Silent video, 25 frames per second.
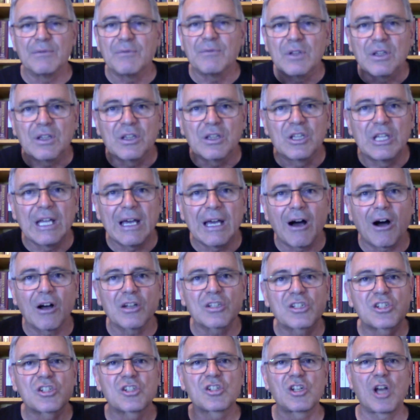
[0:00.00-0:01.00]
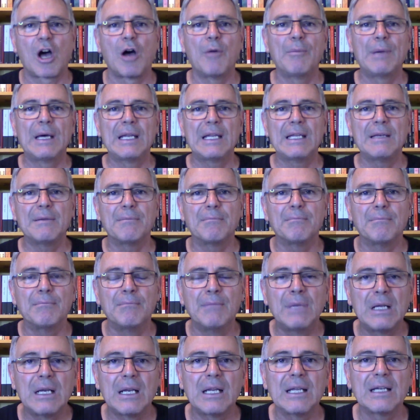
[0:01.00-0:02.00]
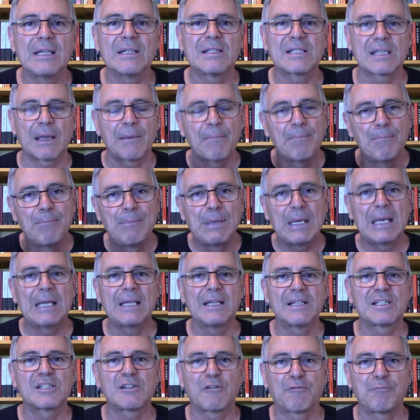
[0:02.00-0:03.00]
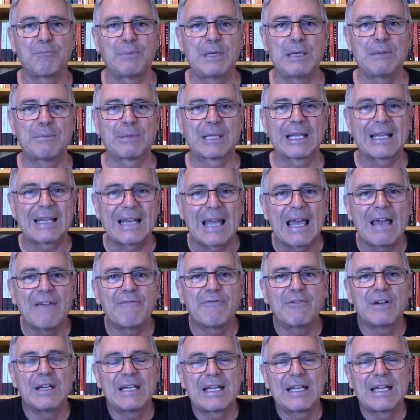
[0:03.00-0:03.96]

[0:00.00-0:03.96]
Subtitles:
There are so many millions and billions of people that every